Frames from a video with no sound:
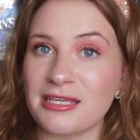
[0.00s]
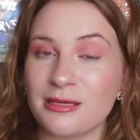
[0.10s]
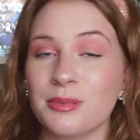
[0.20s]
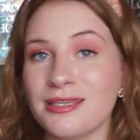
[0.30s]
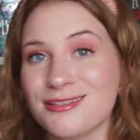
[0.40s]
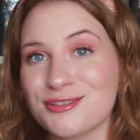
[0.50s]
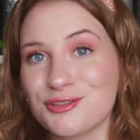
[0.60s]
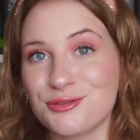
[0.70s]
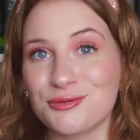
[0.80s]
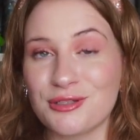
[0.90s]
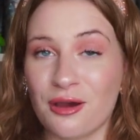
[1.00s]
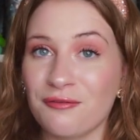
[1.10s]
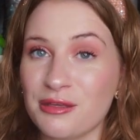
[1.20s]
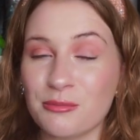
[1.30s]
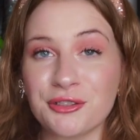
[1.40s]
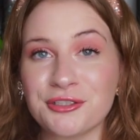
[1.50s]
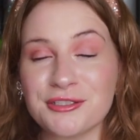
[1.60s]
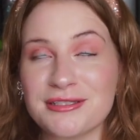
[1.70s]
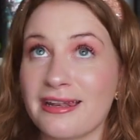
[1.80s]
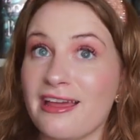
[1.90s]
key piece to solve the
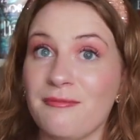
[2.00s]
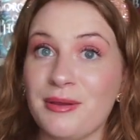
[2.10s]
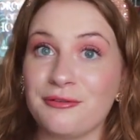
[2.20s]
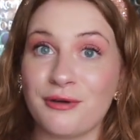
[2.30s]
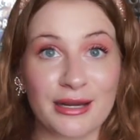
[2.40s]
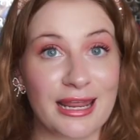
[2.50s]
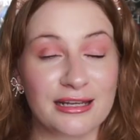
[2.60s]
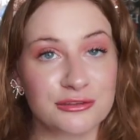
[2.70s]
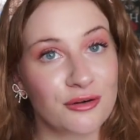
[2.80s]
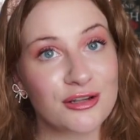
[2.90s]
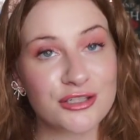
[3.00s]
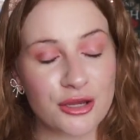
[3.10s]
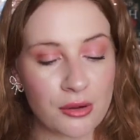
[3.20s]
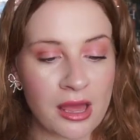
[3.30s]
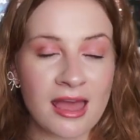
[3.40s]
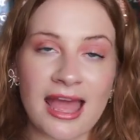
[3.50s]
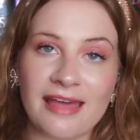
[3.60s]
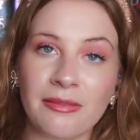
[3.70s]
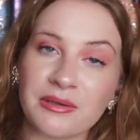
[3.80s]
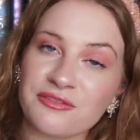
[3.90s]
murders that have been wrecking Toronto
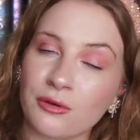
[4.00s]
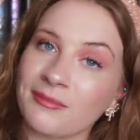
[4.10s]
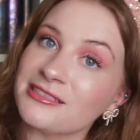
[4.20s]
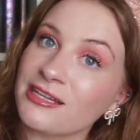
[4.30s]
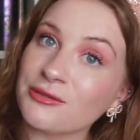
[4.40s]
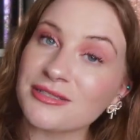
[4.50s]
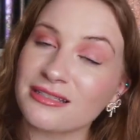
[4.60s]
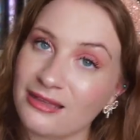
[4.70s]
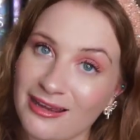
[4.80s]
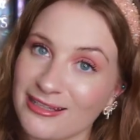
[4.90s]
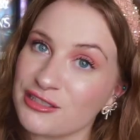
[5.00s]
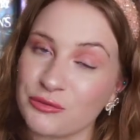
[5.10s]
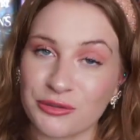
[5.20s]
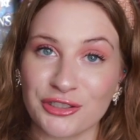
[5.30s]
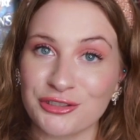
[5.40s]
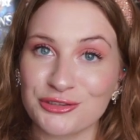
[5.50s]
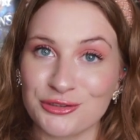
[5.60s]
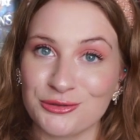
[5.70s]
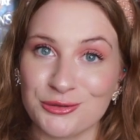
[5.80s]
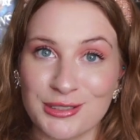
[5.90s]
and they must form a tenuous alliance in order
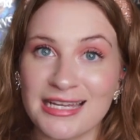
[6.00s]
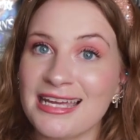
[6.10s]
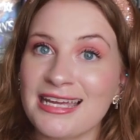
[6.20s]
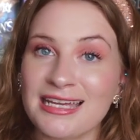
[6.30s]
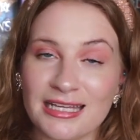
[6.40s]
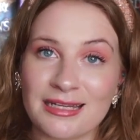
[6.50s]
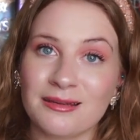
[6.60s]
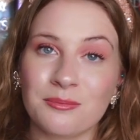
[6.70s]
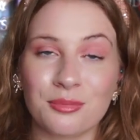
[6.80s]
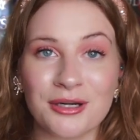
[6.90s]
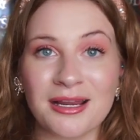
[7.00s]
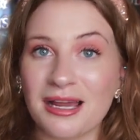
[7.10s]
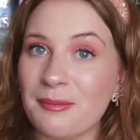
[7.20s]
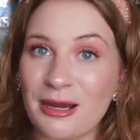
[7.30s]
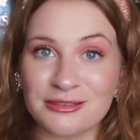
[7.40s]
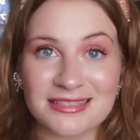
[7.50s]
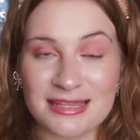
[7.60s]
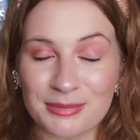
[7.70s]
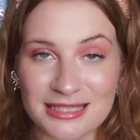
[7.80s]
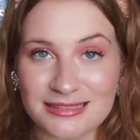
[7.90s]
to bring about
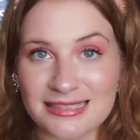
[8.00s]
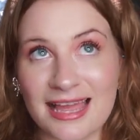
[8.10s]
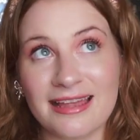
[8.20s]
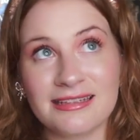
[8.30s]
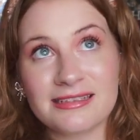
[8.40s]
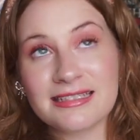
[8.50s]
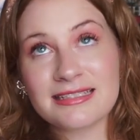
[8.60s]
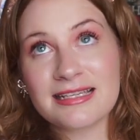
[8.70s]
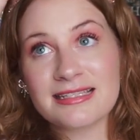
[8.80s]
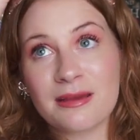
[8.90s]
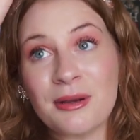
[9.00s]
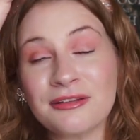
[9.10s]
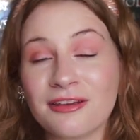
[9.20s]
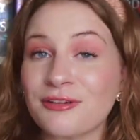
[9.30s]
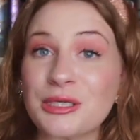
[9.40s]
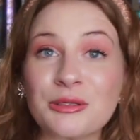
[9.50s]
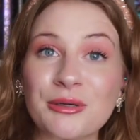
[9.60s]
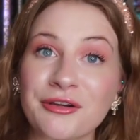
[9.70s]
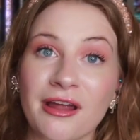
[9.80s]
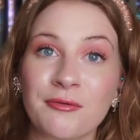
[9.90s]
the peace. And this is apparently a very
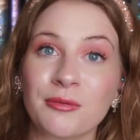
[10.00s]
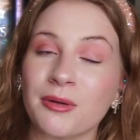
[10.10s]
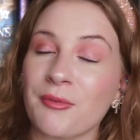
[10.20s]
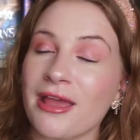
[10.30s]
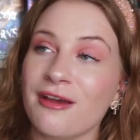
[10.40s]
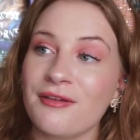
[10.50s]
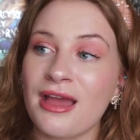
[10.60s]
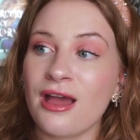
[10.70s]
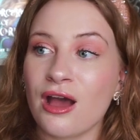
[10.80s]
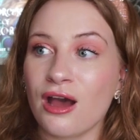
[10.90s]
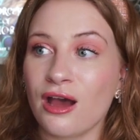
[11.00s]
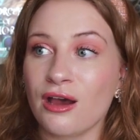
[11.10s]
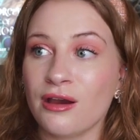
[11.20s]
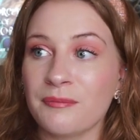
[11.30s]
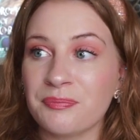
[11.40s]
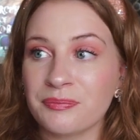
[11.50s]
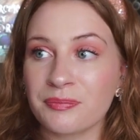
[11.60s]
queer novel where we have a